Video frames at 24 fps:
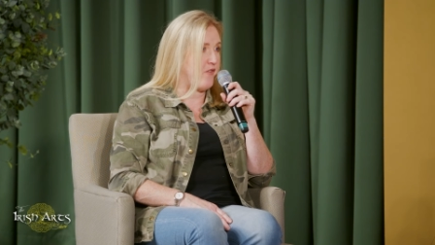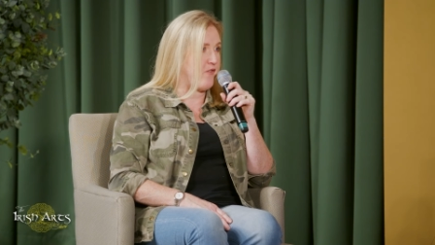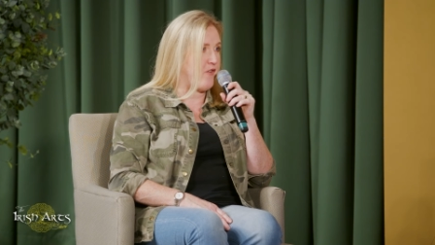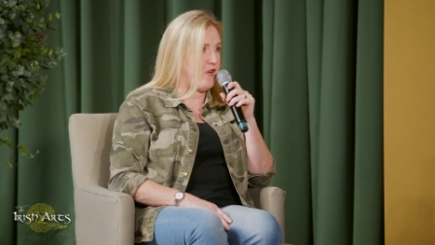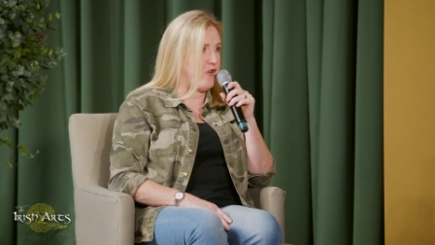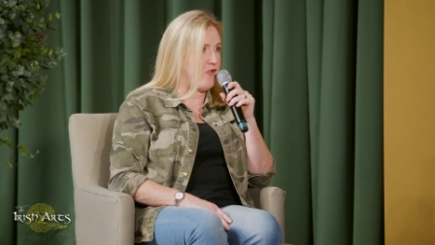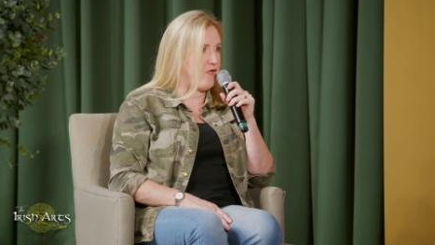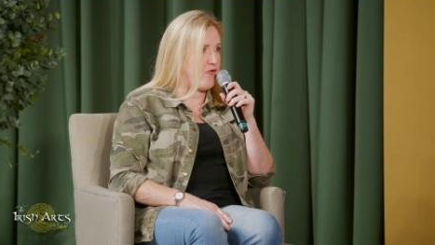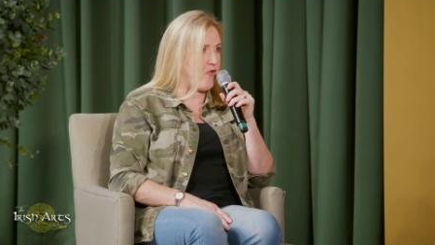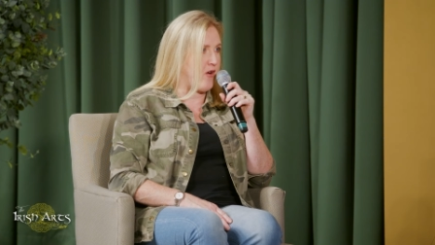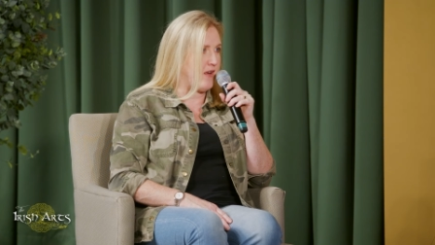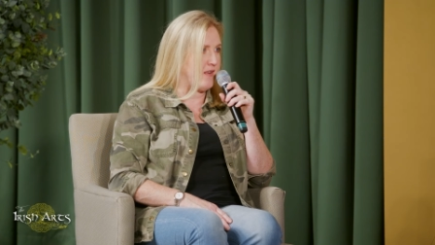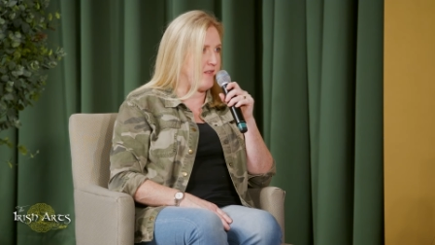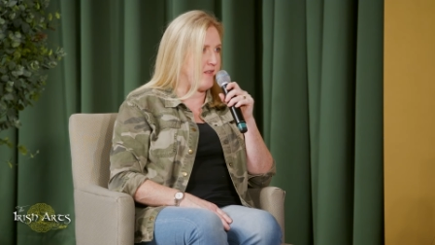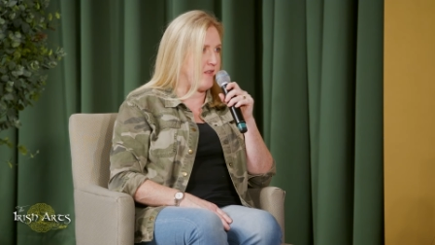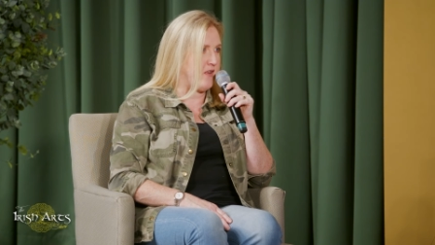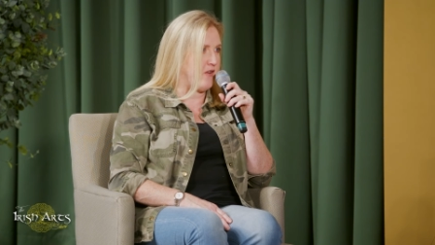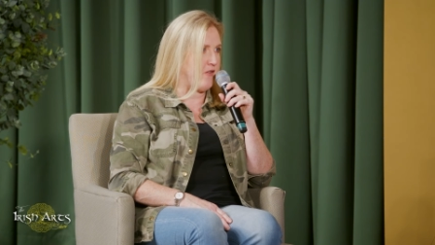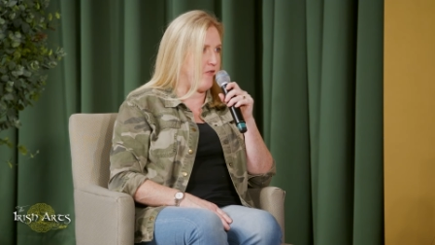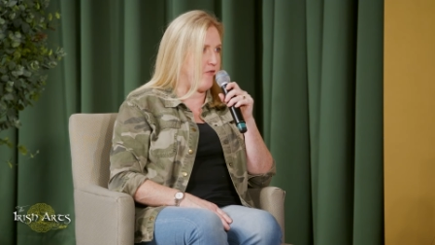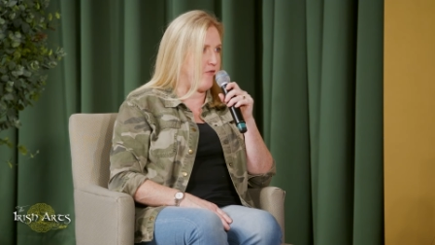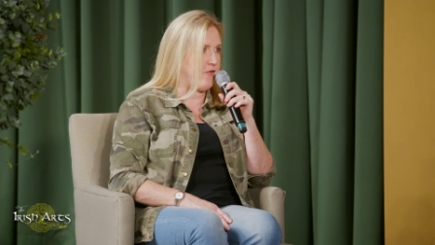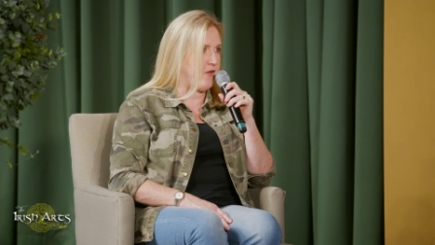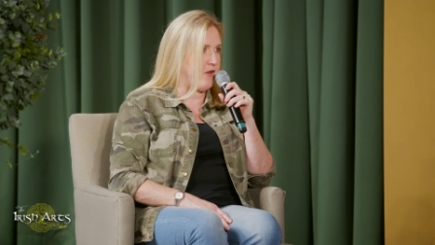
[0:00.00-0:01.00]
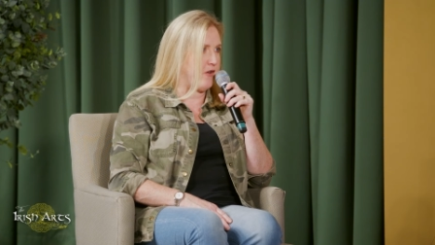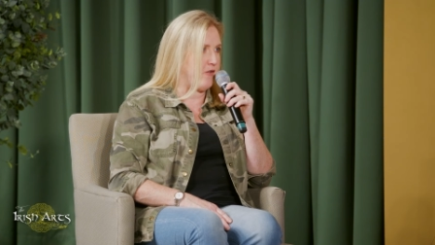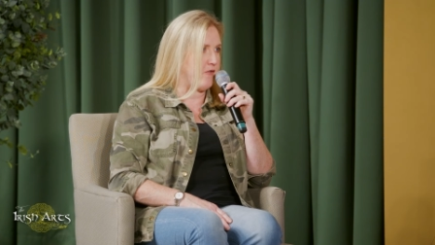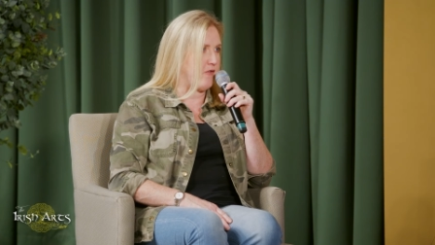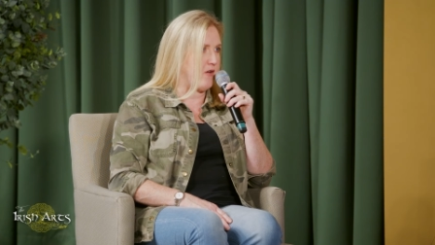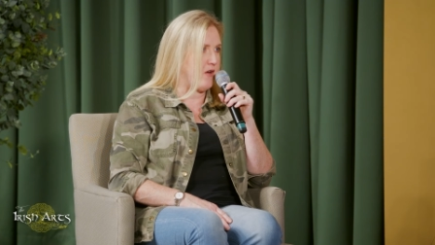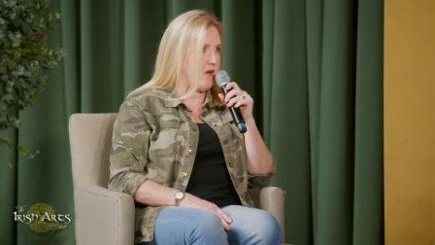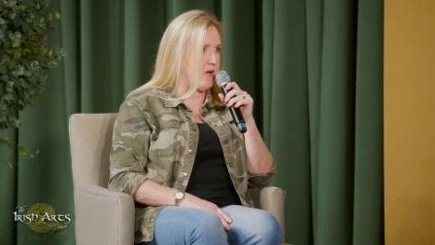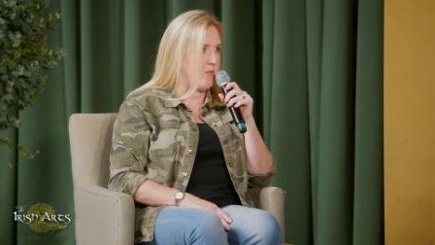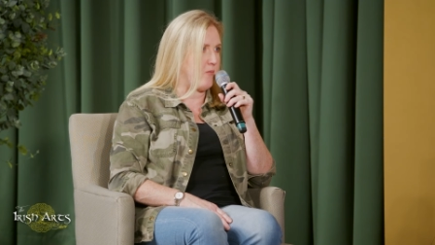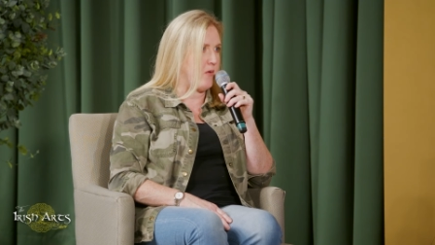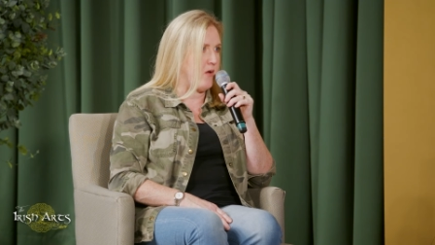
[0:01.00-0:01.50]
a fundraiser
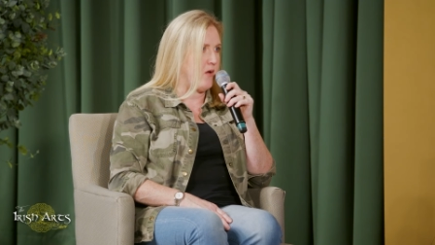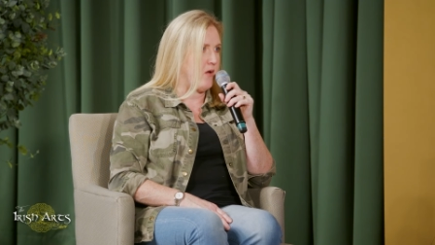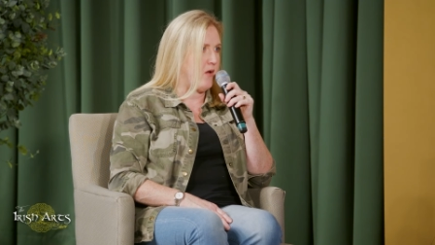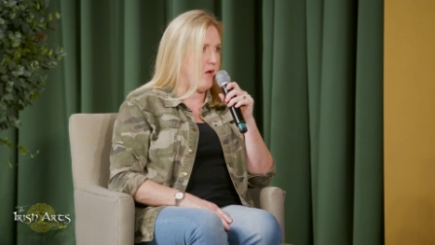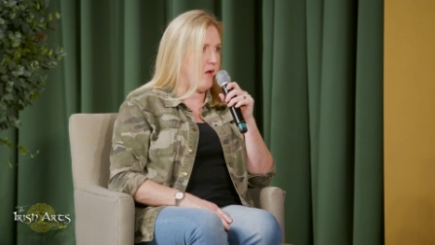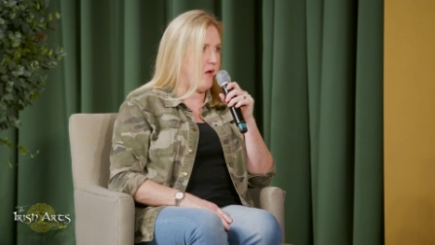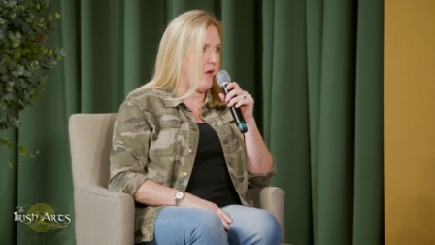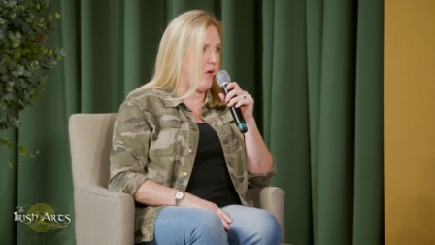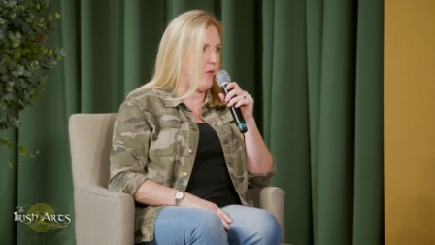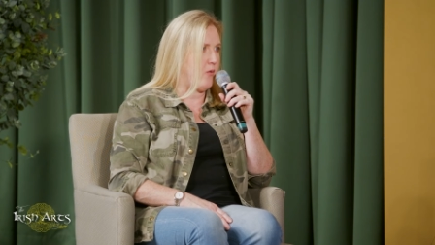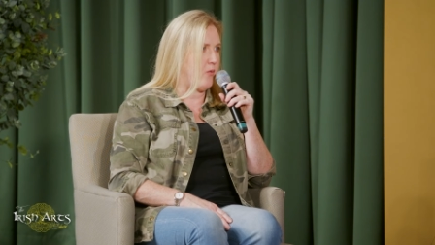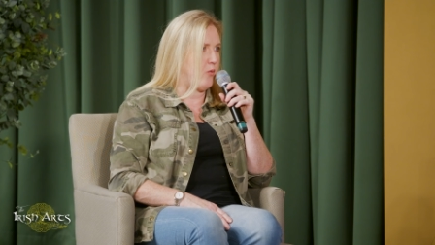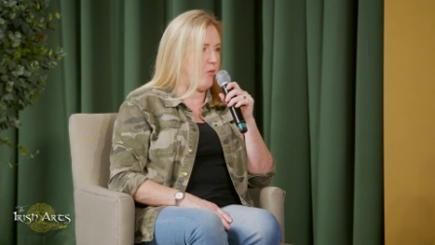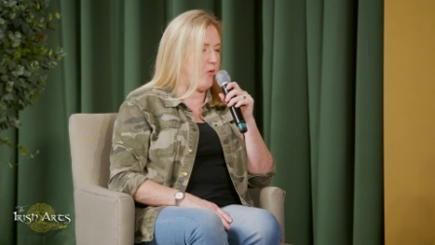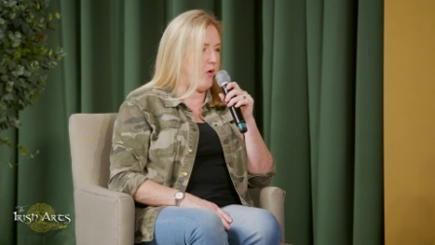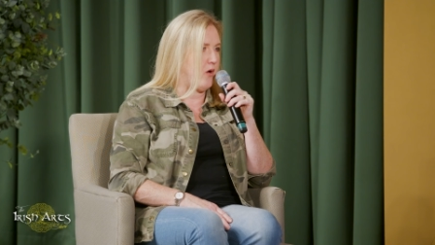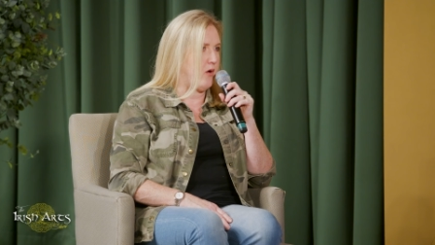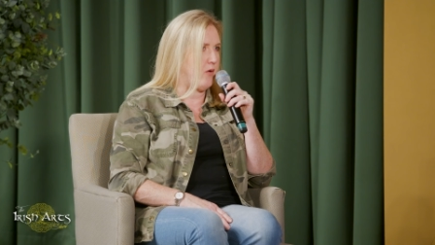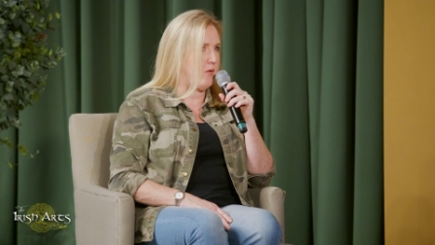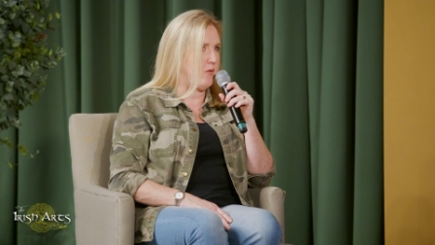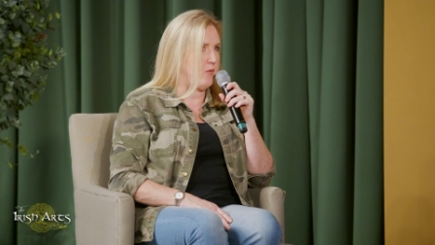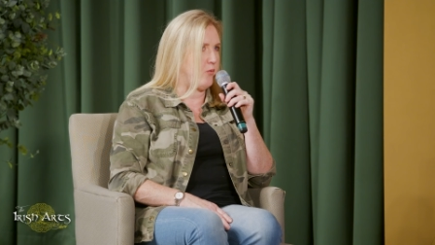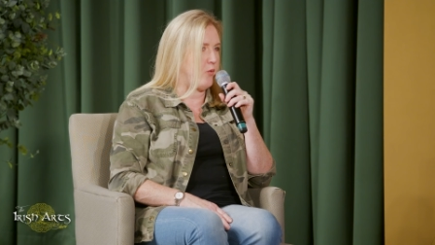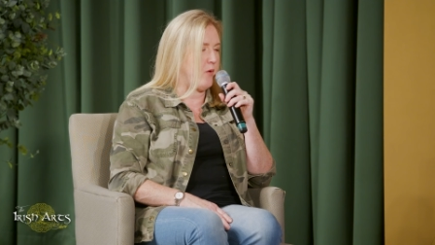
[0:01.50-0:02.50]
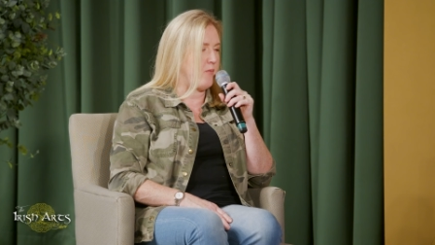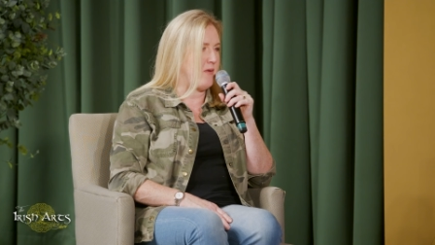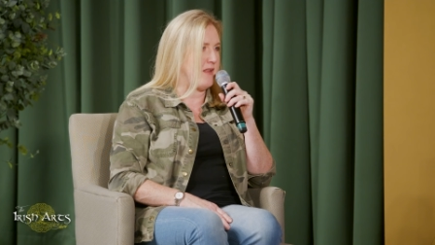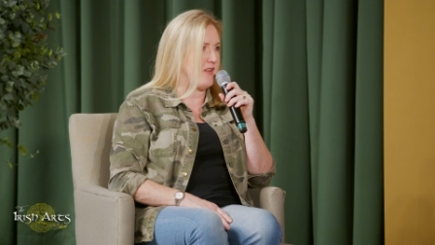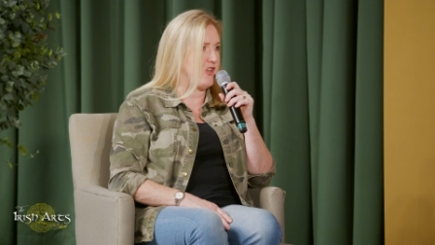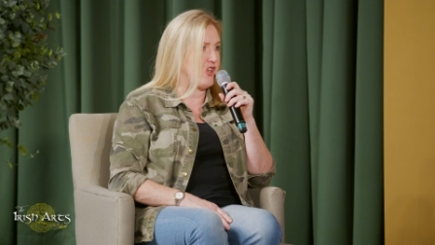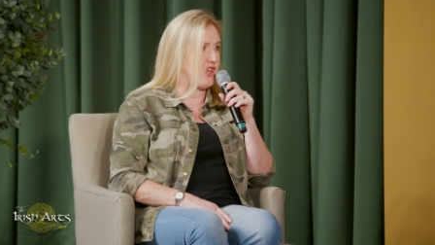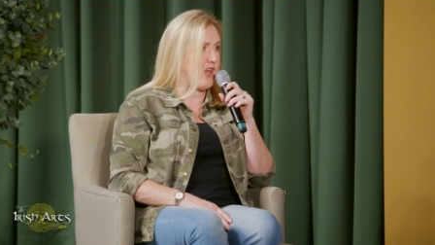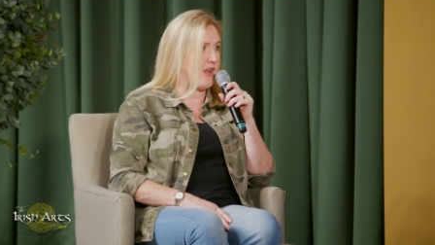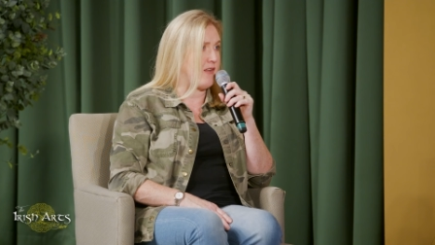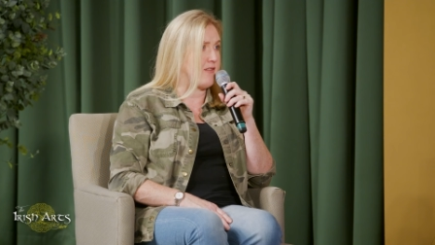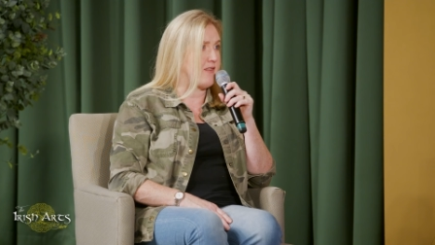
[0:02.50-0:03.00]
for a
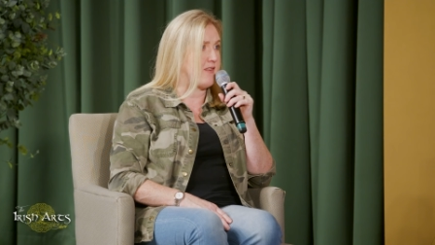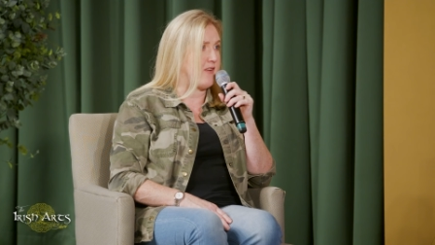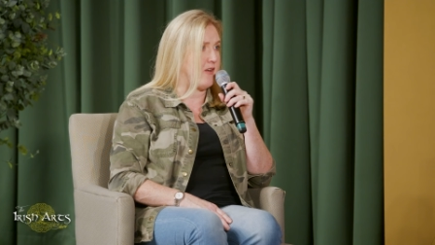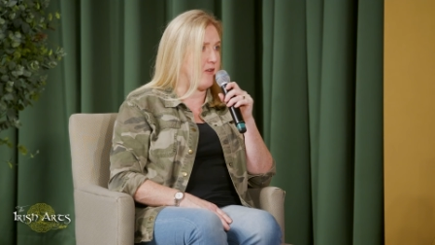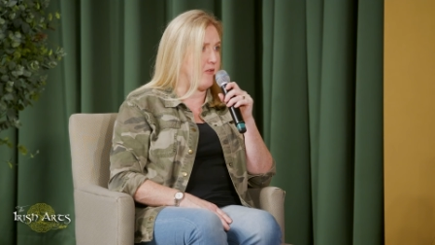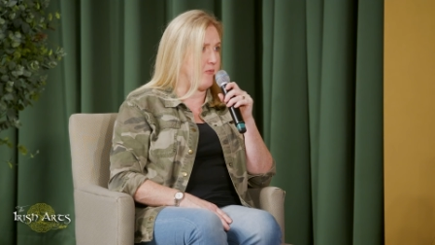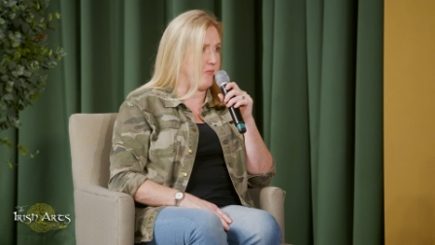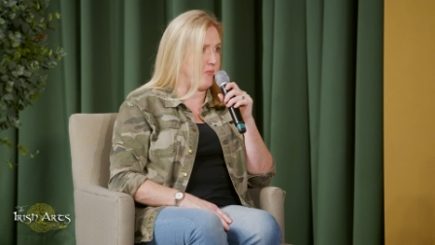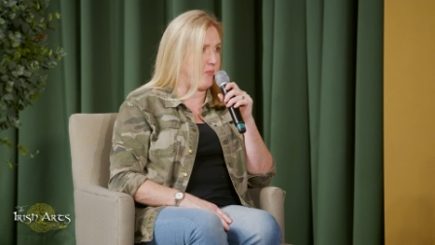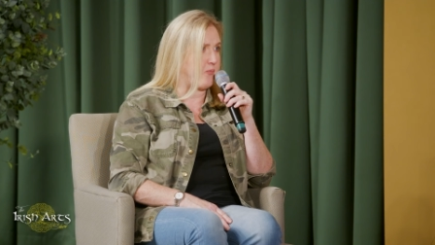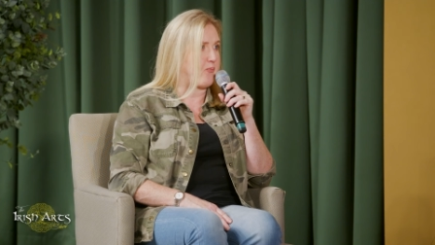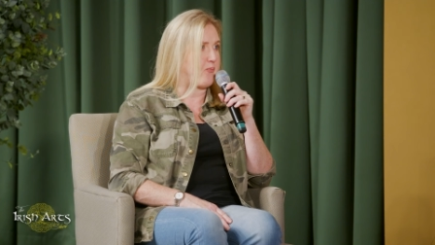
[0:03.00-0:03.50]
women's shelter.